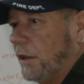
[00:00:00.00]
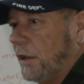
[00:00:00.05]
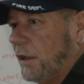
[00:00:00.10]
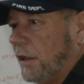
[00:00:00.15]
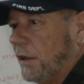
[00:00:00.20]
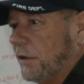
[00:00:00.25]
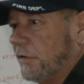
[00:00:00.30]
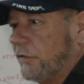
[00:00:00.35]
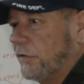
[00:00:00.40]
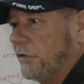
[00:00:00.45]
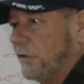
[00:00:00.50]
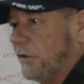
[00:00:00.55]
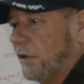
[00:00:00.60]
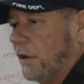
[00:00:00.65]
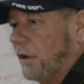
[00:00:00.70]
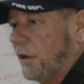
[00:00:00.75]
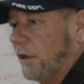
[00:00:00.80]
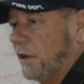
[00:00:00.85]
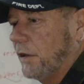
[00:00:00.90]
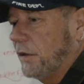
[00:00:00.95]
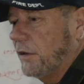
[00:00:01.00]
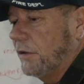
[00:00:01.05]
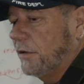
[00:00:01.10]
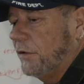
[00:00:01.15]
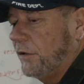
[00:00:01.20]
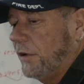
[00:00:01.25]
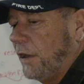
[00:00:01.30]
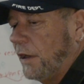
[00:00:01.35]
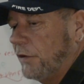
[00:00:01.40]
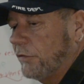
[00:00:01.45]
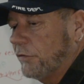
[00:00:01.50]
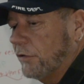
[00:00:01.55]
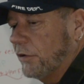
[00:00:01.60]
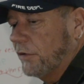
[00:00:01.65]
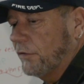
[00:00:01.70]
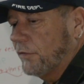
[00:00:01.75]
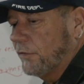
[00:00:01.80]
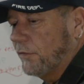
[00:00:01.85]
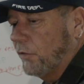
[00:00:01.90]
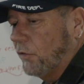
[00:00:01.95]
it's
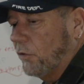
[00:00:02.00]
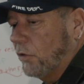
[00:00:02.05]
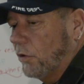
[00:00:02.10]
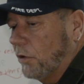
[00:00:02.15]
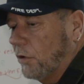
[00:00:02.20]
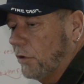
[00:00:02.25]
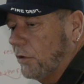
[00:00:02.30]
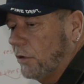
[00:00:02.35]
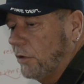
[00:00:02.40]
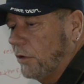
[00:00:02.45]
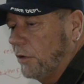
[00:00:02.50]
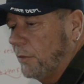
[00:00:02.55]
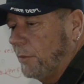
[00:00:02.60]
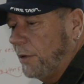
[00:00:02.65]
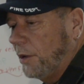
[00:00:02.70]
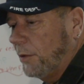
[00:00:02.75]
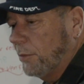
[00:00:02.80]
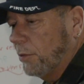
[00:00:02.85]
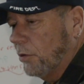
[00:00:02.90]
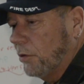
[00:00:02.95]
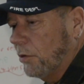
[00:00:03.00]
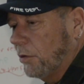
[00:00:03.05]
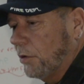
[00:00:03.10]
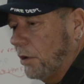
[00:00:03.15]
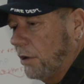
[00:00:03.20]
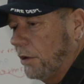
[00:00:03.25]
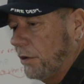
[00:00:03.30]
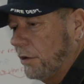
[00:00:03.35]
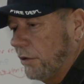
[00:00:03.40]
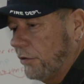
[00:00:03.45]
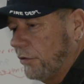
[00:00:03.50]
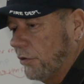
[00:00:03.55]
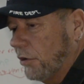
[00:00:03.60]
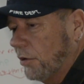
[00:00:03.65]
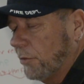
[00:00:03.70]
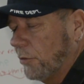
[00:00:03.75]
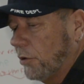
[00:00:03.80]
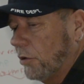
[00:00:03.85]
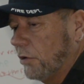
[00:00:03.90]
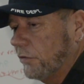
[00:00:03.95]
dangerous for the people in the
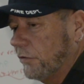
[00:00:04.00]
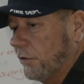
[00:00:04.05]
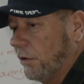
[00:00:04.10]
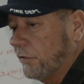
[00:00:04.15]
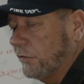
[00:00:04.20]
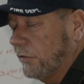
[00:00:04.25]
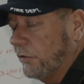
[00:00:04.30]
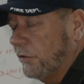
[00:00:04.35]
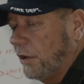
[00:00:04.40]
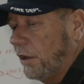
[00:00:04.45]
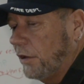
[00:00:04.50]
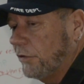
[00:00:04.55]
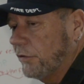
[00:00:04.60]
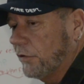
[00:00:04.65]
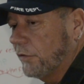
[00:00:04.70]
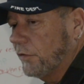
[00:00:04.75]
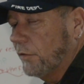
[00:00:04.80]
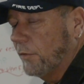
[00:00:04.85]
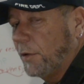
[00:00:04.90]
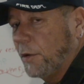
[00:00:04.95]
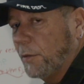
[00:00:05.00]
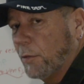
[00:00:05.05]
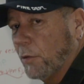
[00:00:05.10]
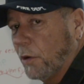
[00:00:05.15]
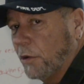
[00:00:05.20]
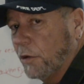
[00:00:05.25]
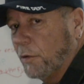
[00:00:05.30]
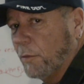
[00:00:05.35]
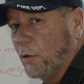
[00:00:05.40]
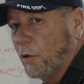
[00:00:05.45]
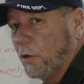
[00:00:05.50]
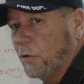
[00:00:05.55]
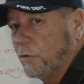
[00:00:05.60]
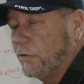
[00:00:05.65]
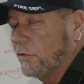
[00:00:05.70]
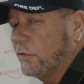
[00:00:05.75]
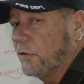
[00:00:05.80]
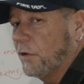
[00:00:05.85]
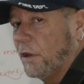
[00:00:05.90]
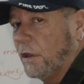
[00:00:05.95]
terminal. It's also dangerous for people on the
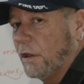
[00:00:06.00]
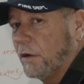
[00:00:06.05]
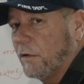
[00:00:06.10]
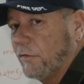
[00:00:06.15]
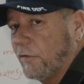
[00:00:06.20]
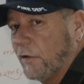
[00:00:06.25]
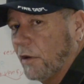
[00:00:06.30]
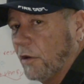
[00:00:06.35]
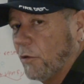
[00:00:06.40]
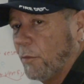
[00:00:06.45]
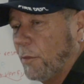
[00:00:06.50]
boats and fellow